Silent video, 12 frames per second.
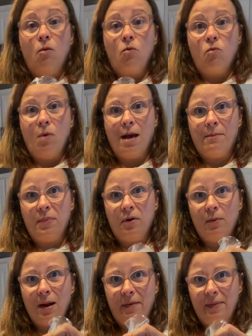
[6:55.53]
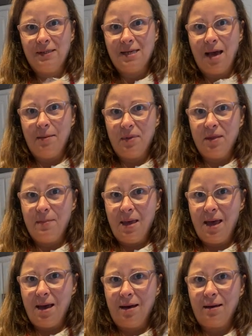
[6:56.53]
wrap it around the top of the
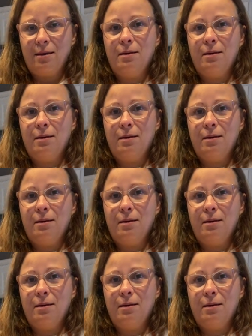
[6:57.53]
bag.